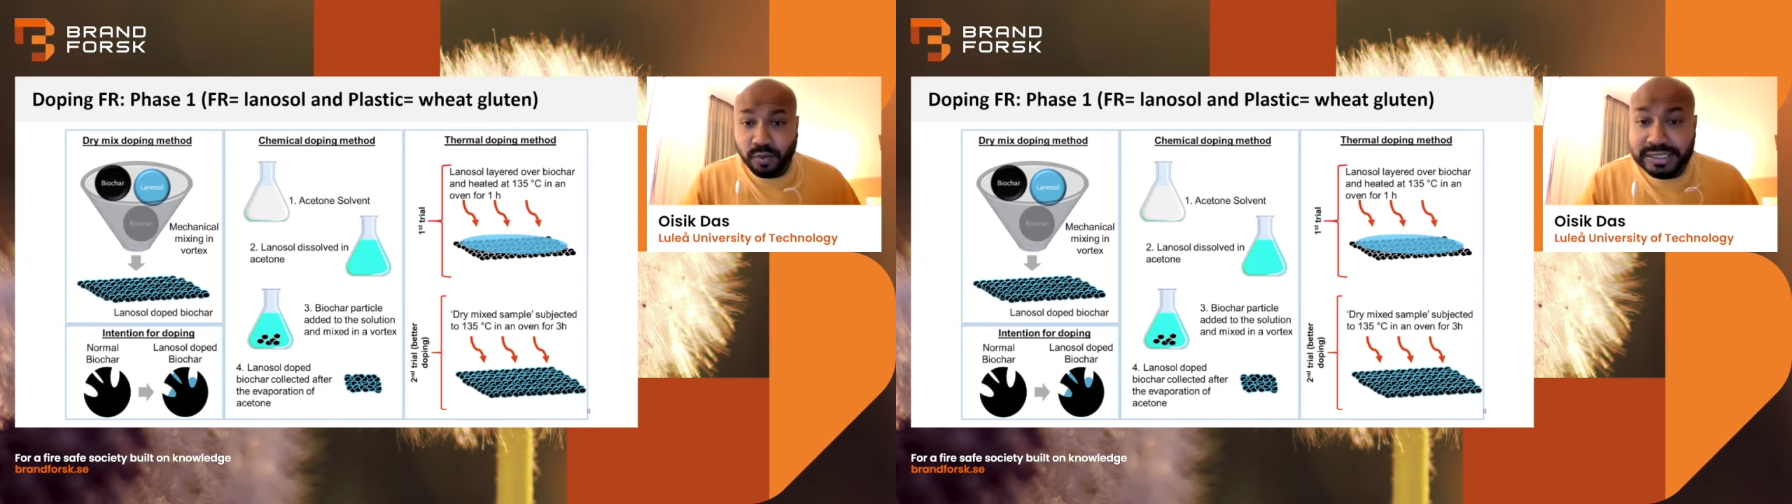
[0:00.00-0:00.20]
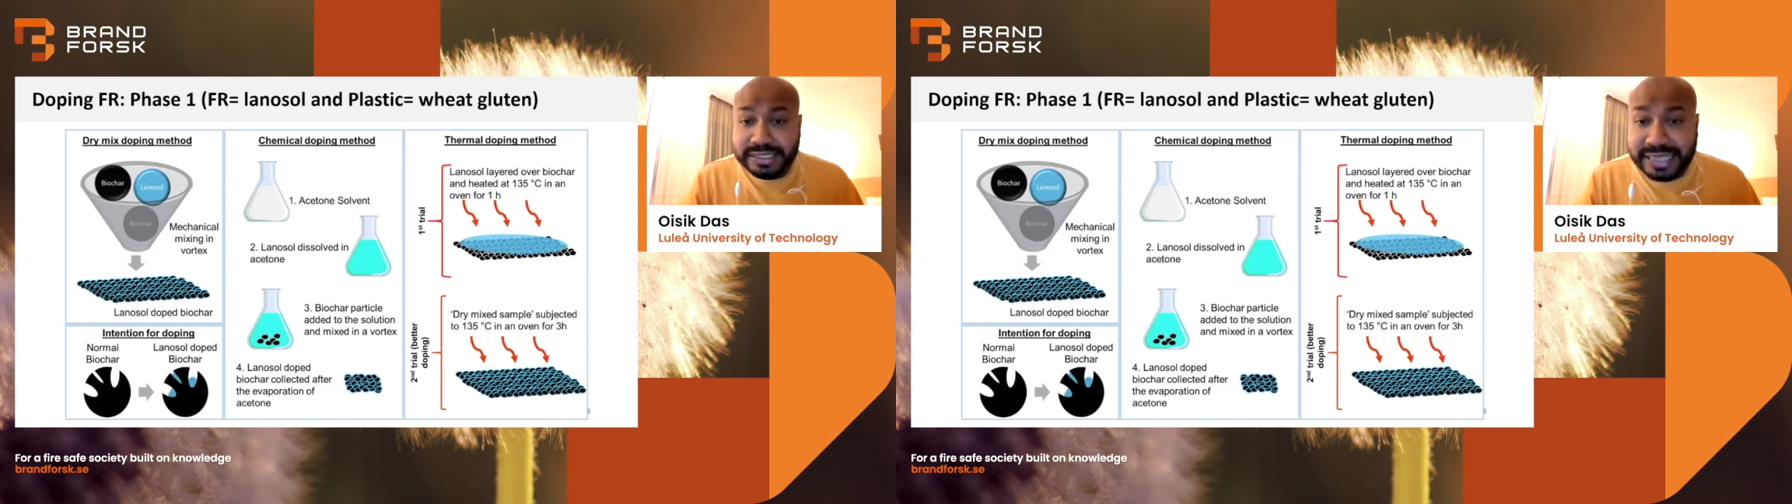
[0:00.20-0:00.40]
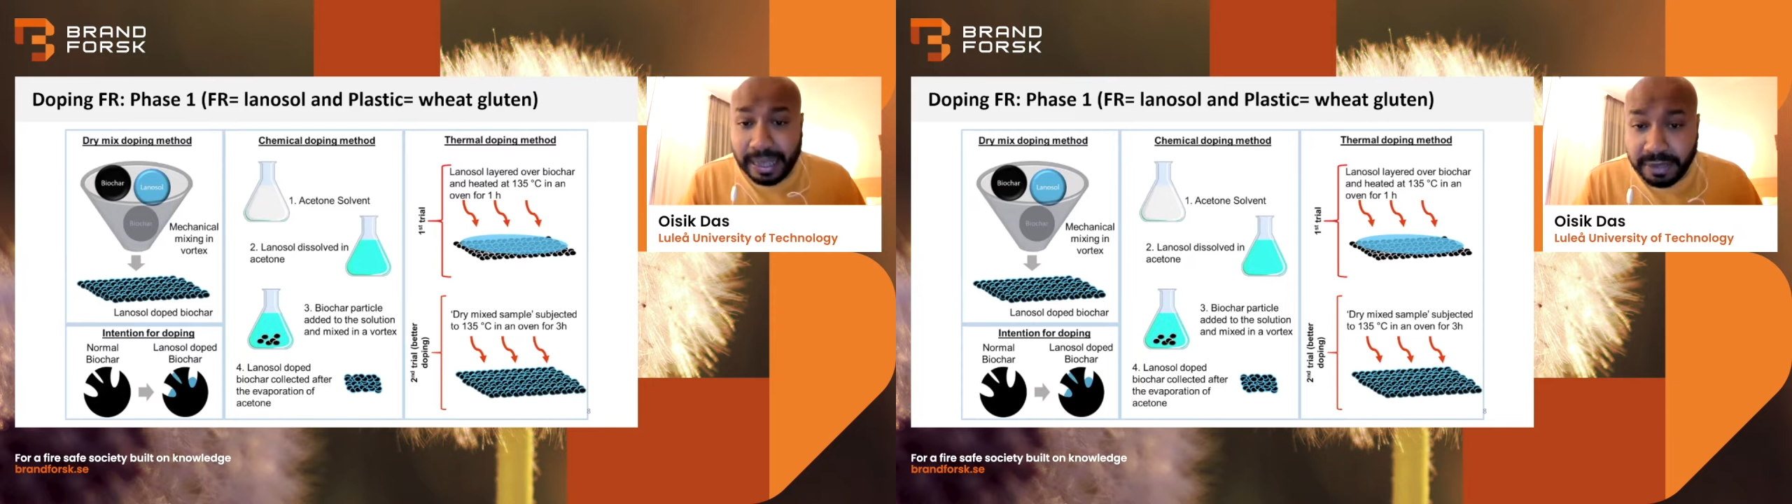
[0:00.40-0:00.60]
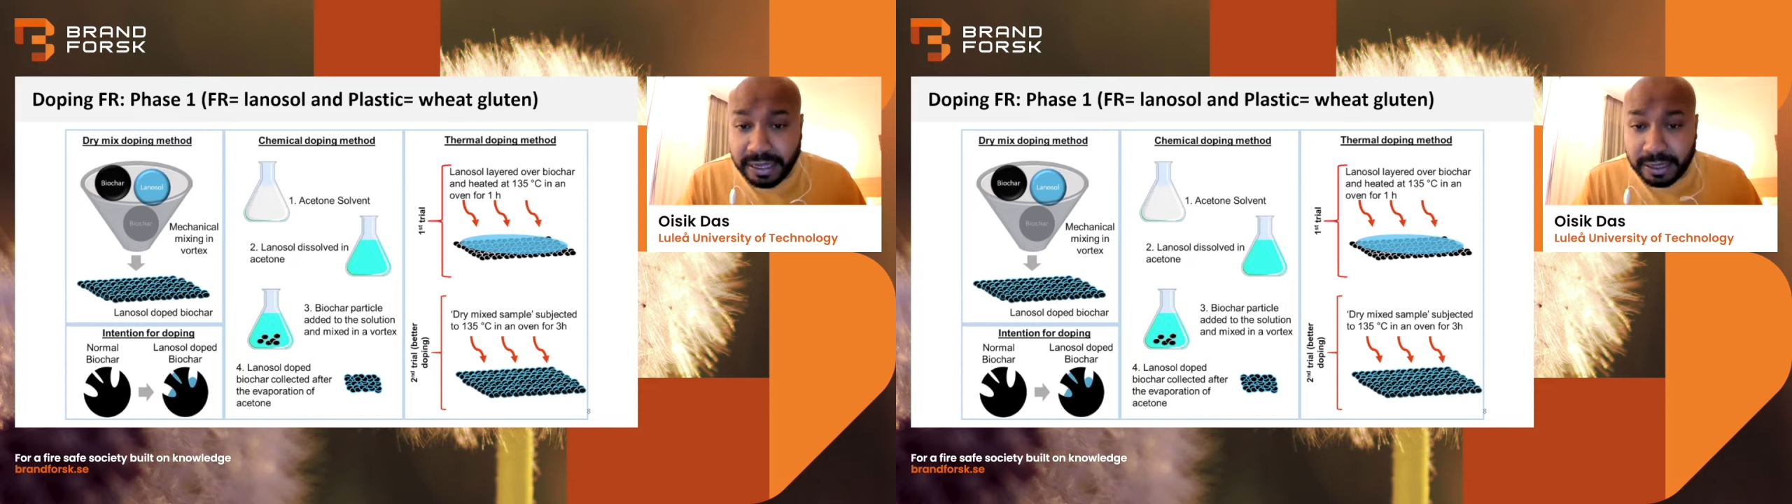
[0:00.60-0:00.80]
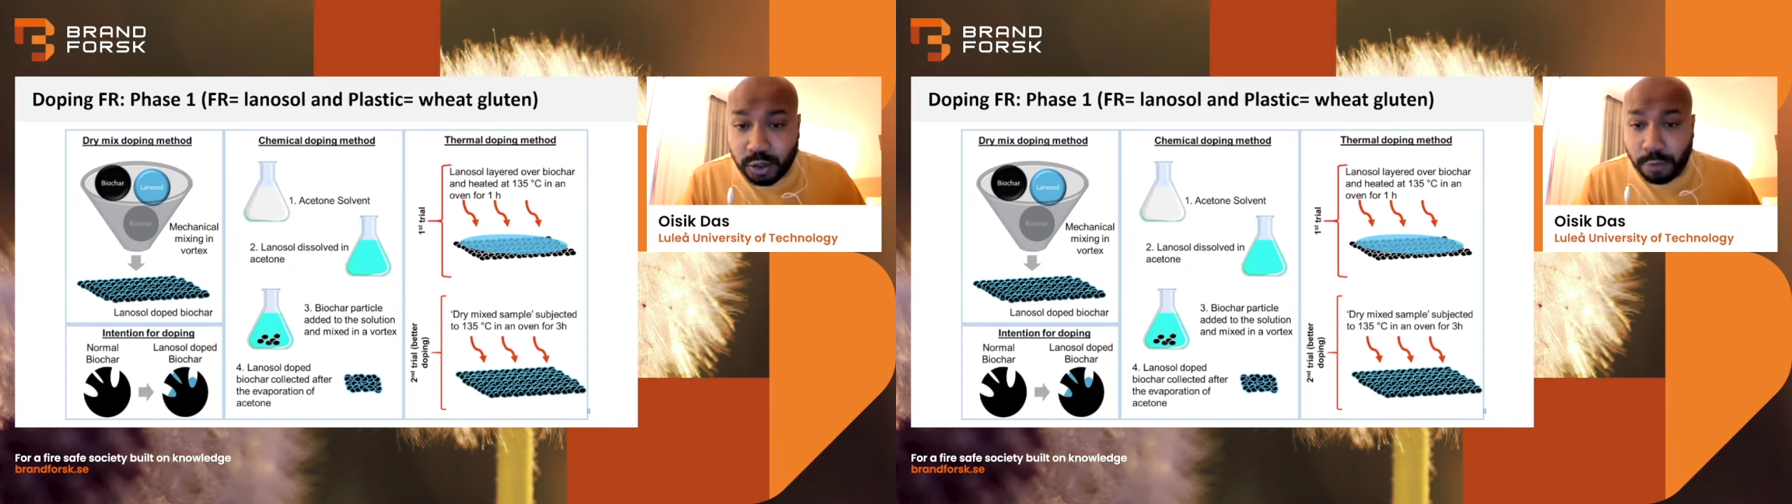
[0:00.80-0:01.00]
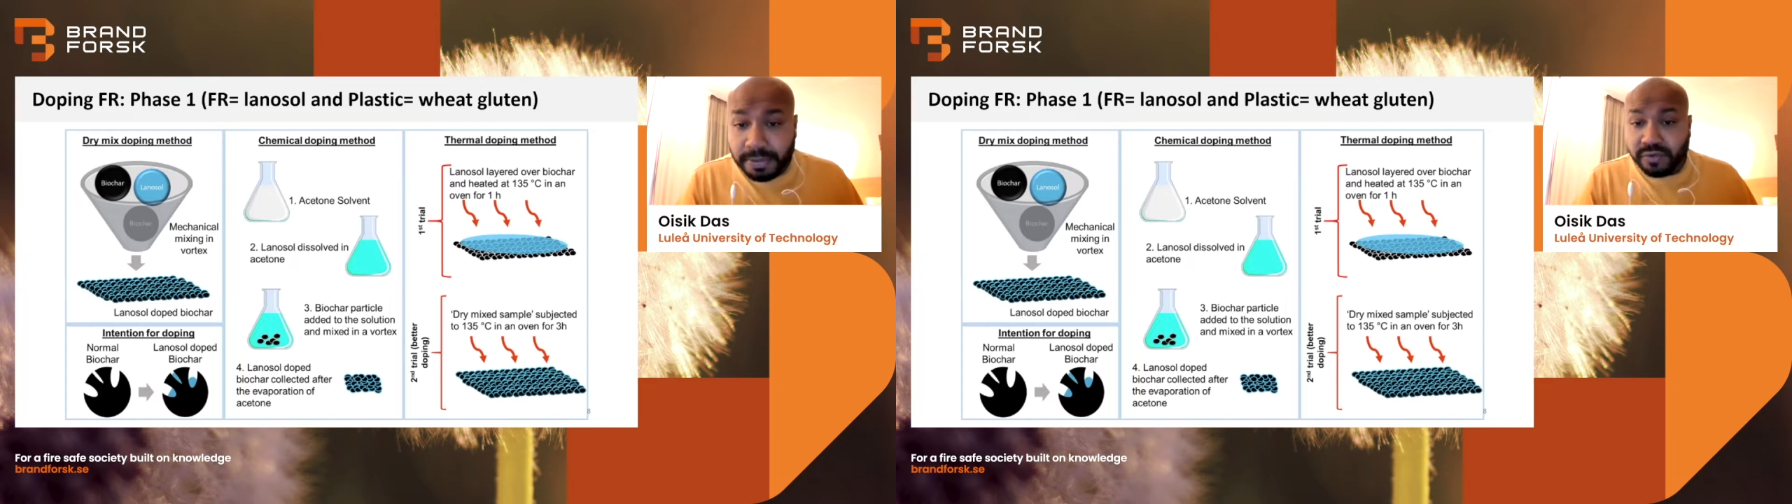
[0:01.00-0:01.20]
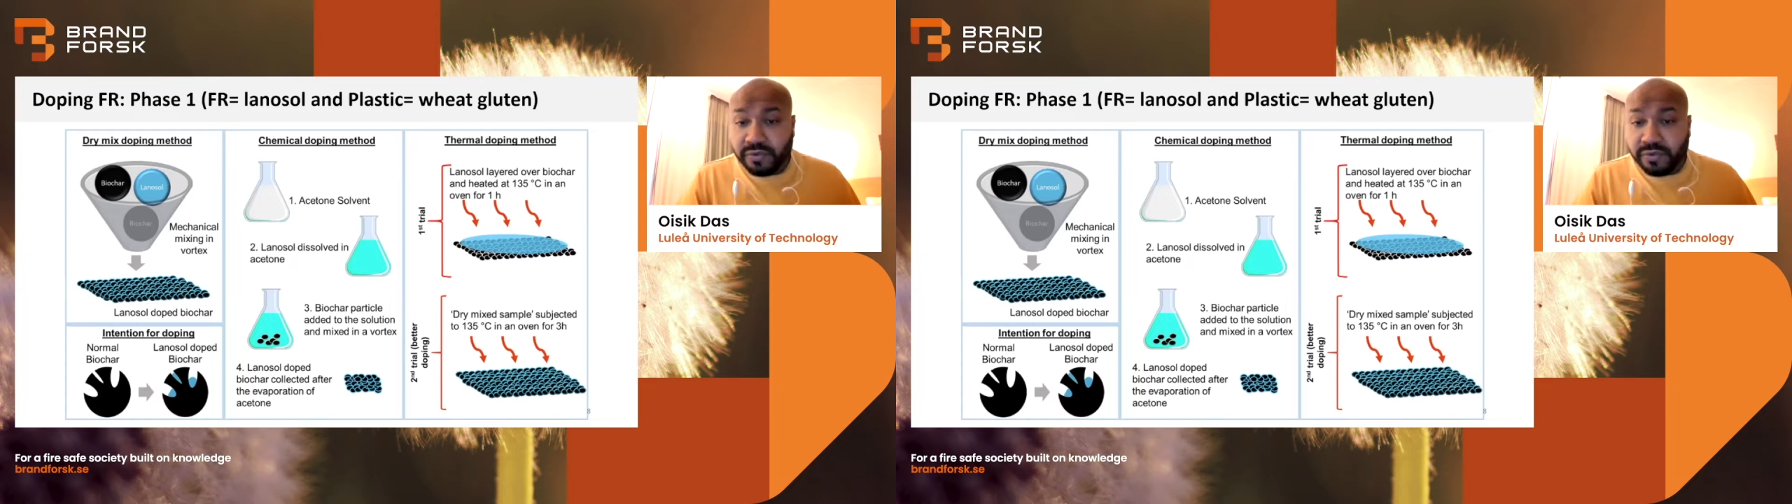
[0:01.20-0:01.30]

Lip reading: was chemical doping,